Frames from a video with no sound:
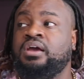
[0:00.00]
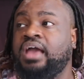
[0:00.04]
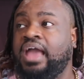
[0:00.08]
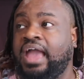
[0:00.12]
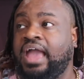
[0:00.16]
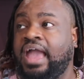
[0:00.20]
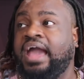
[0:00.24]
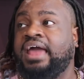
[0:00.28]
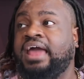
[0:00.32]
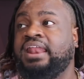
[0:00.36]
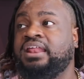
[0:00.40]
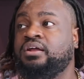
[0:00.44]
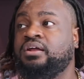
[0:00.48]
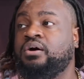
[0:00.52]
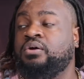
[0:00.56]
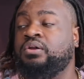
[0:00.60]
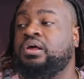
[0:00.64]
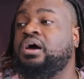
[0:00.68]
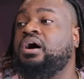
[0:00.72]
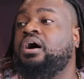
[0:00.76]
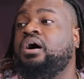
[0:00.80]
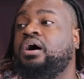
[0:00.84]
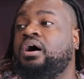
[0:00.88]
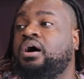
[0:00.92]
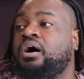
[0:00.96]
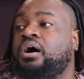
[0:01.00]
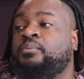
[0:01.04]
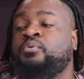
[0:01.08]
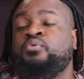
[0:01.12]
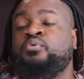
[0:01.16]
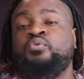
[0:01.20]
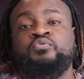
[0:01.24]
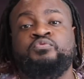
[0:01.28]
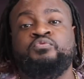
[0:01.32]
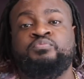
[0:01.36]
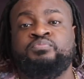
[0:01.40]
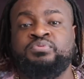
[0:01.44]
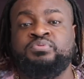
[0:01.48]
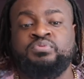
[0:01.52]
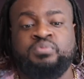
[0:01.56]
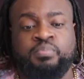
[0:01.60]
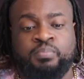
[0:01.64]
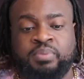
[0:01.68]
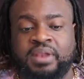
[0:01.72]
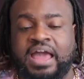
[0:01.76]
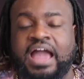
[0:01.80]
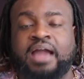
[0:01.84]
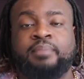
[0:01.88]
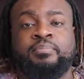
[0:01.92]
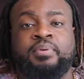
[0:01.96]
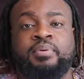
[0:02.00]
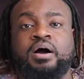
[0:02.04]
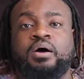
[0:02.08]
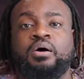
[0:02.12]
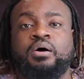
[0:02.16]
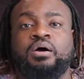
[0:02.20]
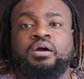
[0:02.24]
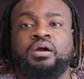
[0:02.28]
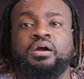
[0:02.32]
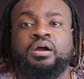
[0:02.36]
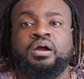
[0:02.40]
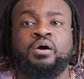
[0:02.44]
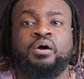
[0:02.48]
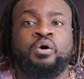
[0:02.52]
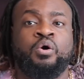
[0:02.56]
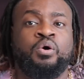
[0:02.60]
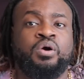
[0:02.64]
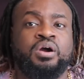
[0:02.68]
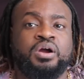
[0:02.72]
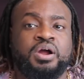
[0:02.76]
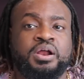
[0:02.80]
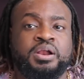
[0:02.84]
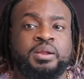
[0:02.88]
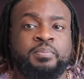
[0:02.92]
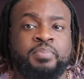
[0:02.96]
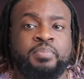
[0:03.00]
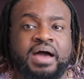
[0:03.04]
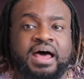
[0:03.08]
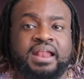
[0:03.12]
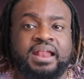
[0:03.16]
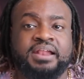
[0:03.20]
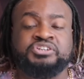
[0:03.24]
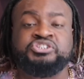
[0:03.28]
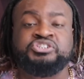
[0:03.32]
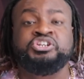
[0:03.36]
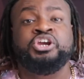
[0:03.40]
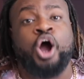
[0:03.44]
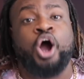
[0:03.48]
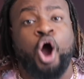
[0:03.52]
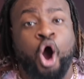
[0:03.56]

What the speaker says: added on, who blackballed her, owe her an apology.